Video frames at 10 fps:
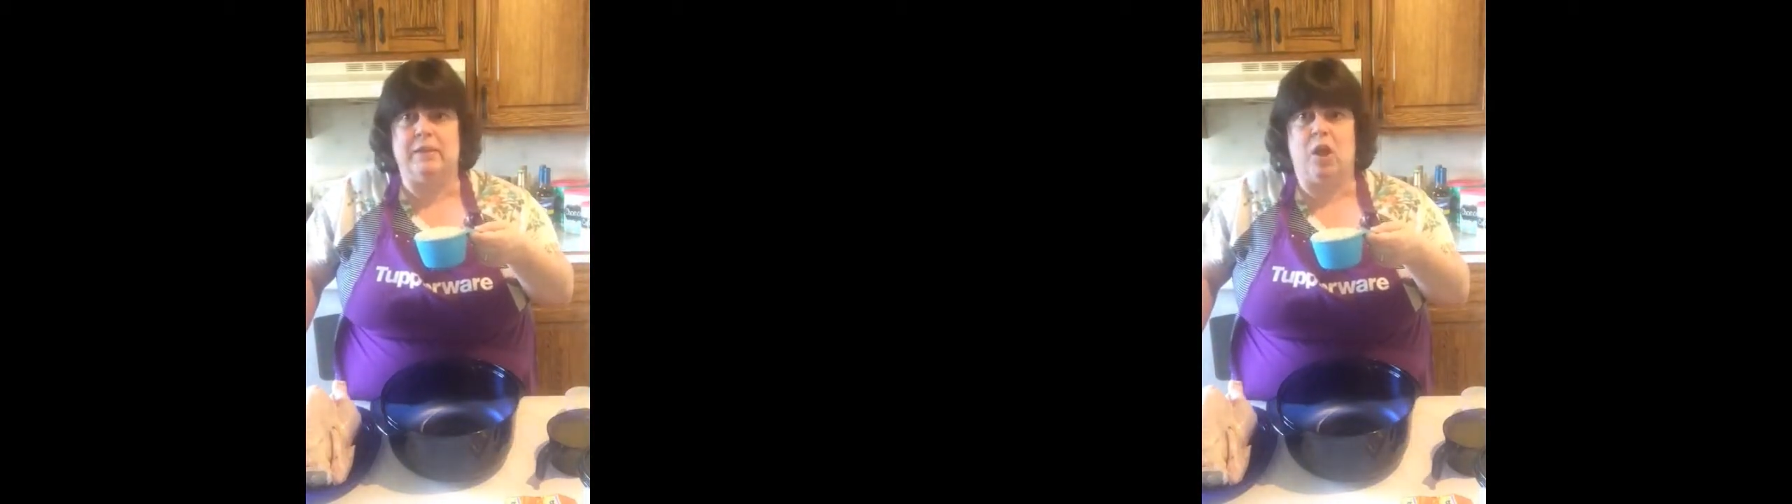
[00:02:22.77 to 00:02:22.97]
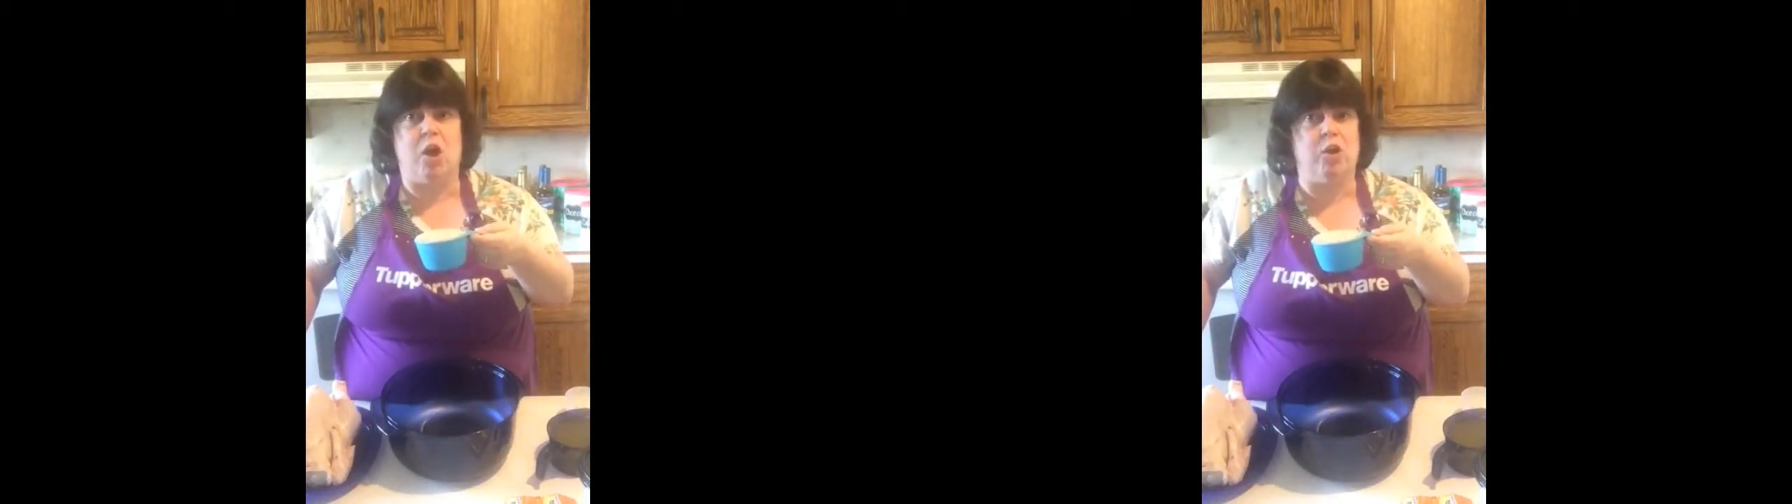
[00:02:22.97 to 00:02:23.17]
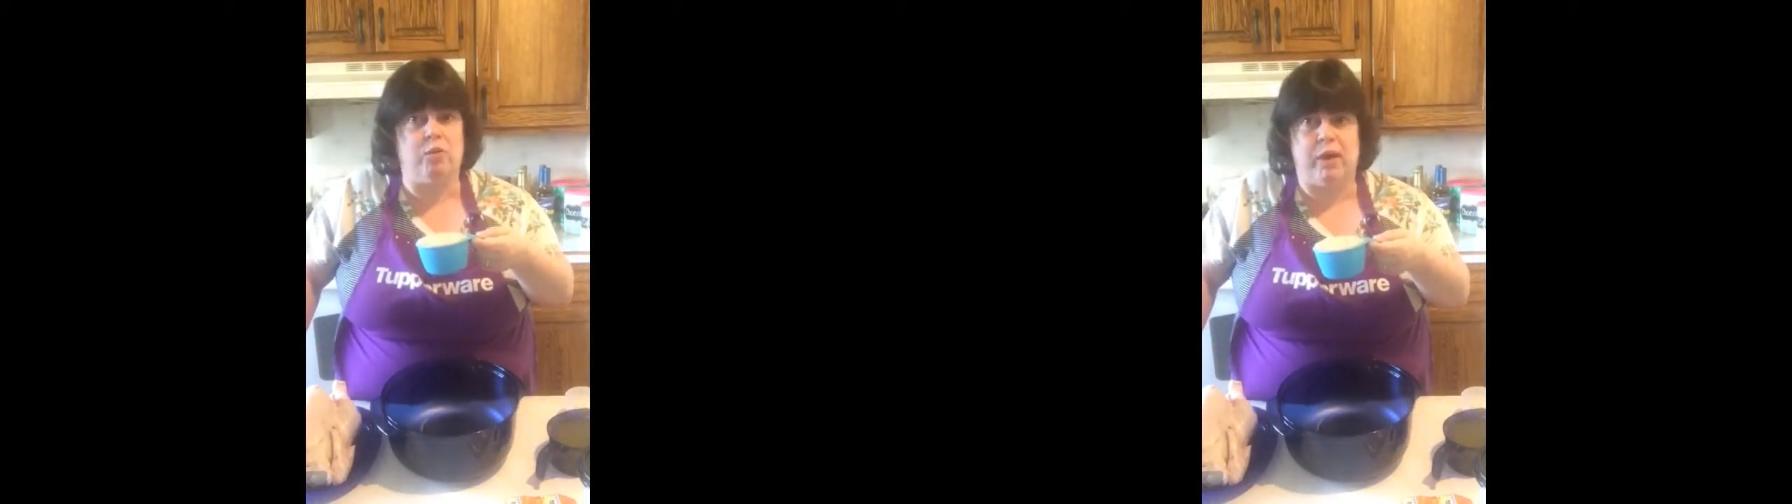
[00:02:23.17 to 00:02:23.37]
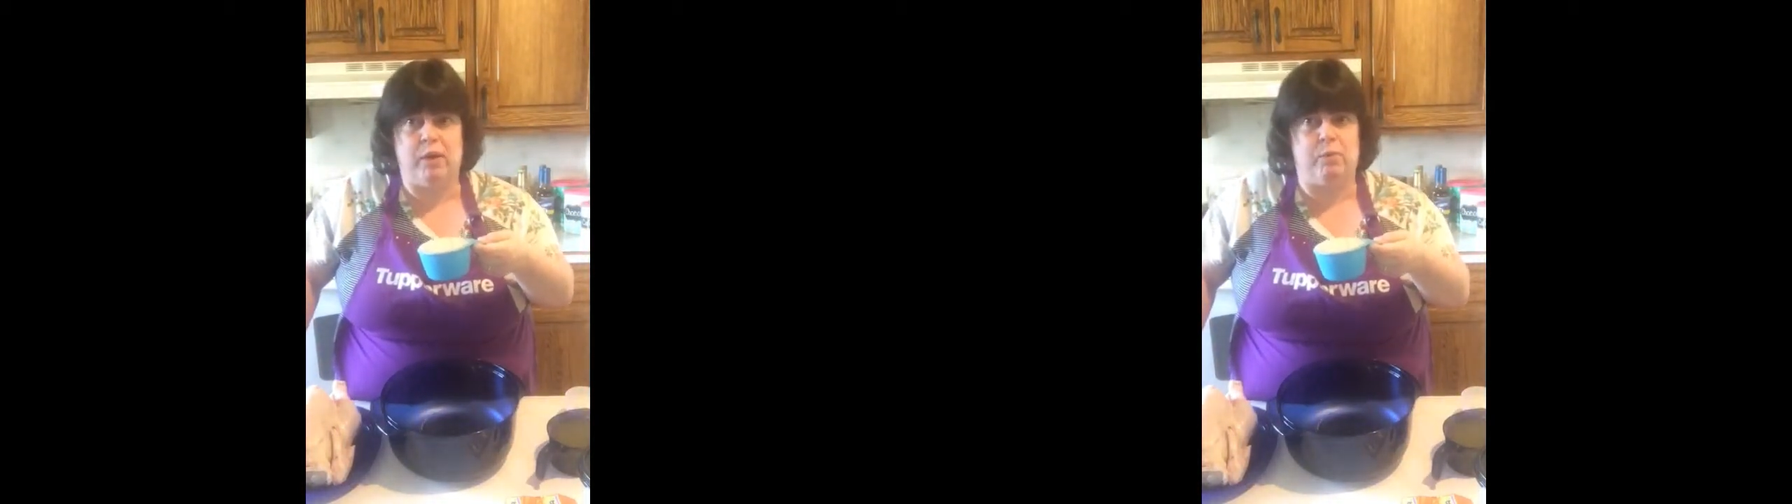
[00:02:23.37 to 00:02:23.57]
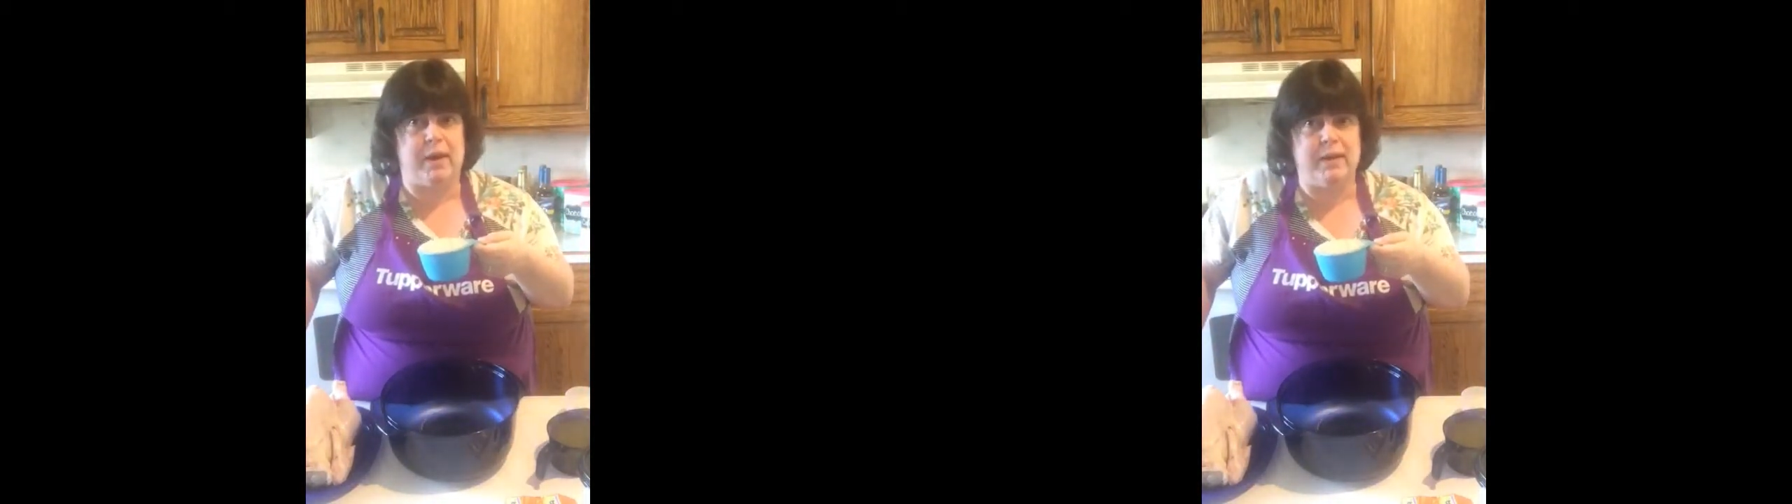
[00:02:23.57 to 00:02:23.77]
long
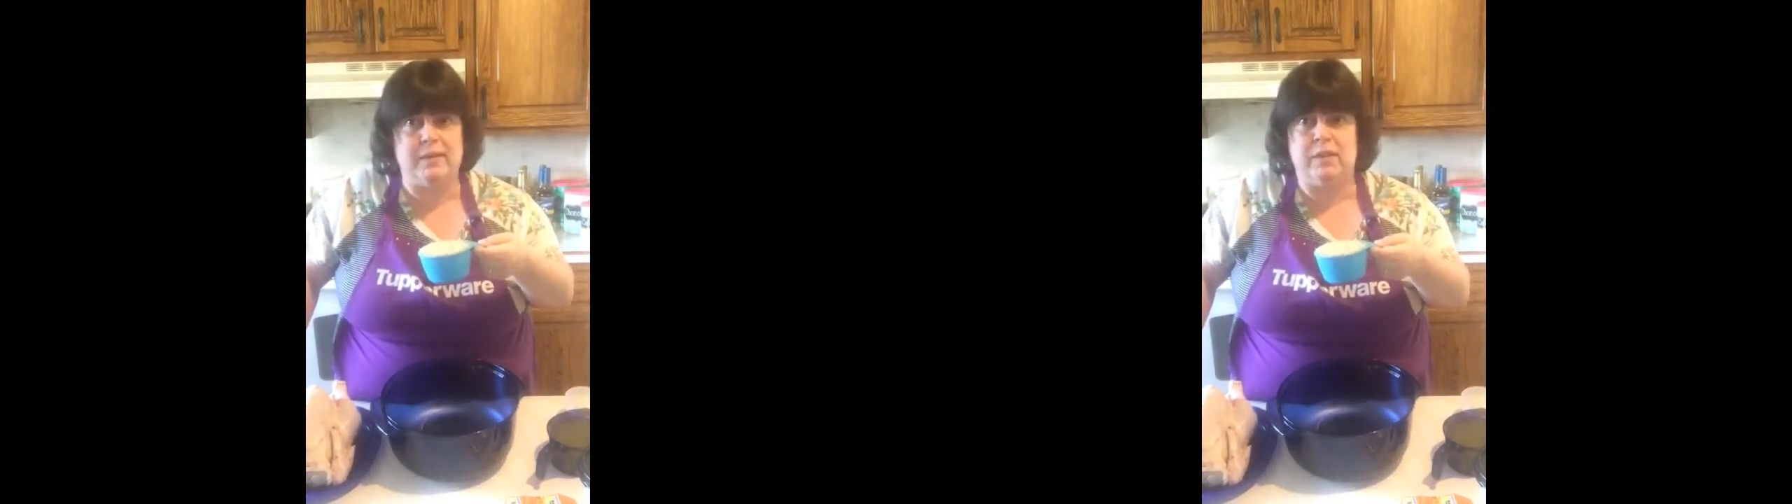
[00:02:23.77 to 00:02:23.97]
grain rice